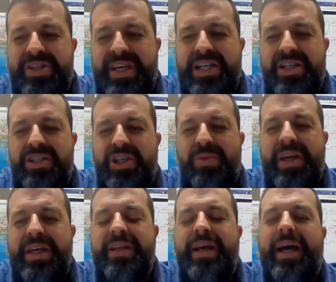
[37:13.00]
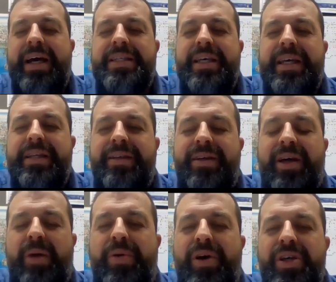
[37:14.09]
does that, do you mean as in
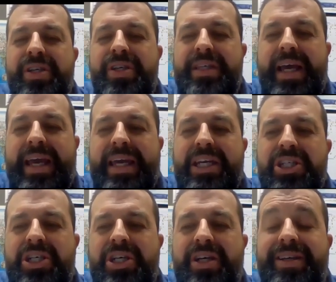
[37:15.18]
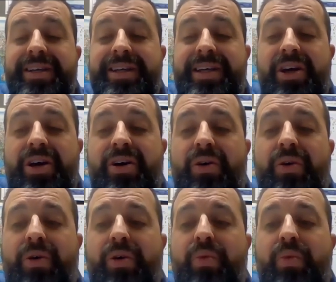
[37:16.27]
a person's age
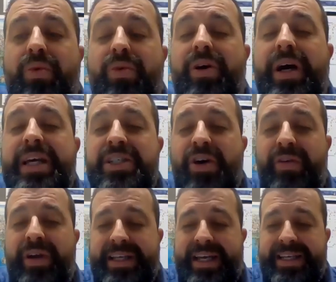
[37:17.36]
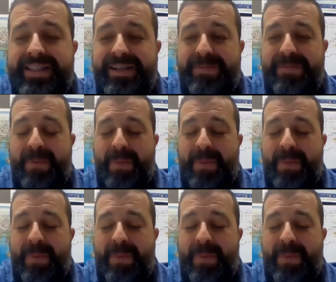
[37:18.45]
or historic data?